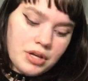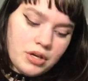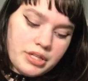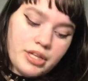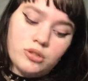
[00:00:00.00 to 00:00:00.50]

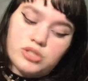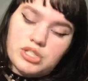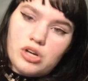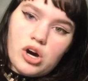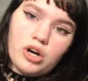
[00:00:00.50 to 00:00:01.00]

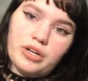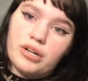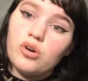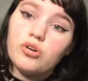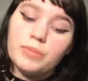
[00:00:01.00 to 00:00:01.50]
Killstar, and a
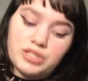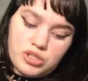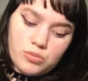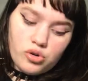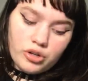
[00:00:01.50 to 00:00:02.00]
whole bunch
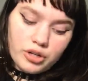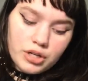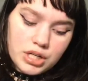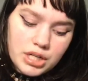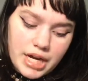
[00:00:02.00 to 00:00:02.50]
more.
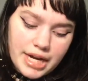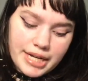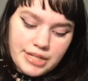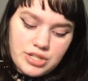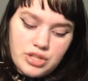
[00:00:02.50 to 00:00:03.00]

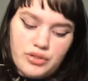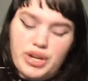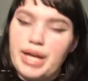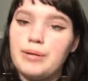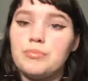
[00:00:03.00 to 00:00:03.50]
And the
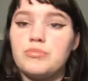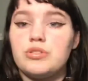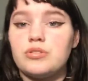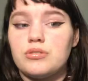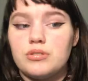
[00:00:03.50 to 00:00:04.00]

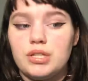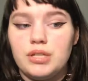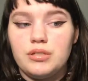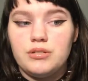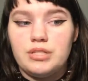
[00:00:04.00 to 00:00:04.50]
names
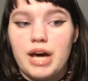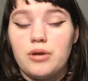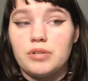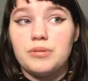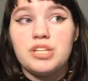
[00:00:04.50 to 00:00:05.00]
can
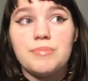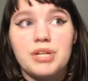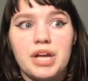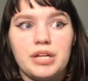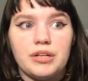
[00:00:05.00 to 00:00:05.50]
sound
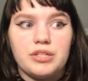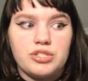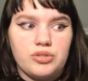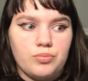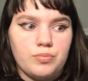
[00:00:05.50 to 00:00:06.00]
intimidating because
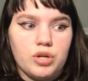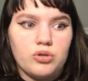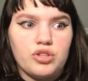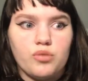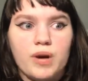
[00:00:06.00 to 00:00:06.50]
you go
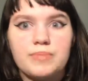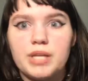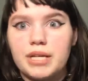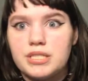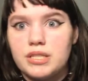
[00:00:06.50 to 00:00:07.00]
to the
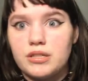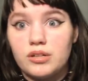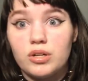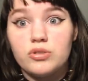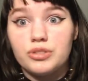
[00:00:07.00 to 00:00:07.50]
websites and the
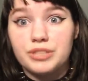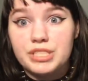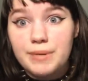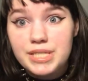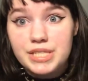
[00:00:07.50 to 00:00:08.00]
clothes are
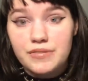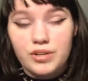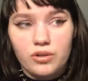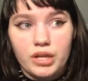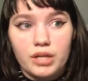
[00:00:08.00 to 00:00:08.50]
expensive and
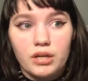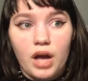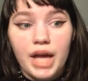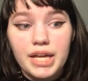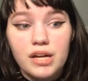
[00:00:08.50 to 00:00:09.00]
you're like, I
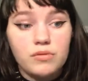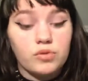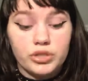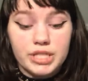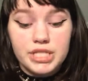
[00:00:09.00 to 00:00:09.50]
can't
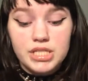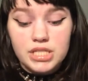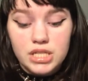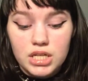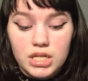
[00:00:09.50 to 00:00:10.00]
afford this.
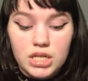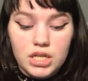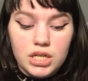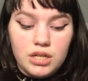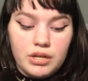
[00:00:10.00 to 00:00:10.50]

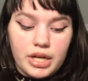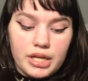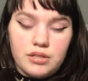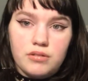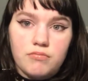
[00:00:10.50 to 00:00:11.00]

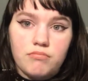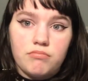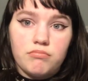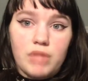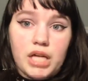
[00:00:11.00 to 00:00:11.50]
And
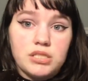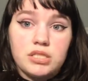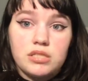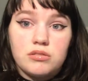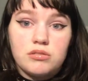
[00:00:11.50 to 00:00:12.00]

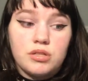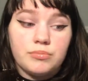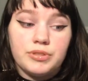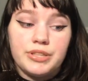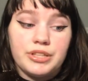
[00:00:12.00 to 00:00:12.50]
that's
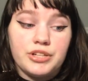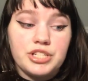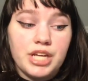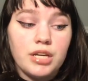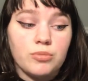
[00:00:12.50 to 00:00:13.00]
completely
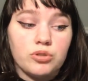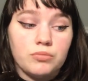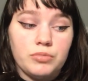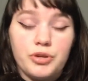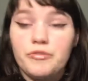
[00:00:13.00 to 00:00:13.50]
understandable.
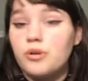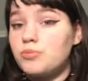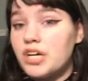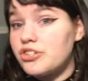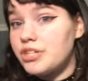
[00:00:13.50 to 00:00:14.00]
You feel
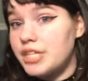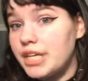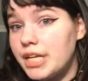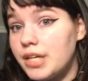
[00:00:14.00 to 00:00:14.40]
pressured to get it,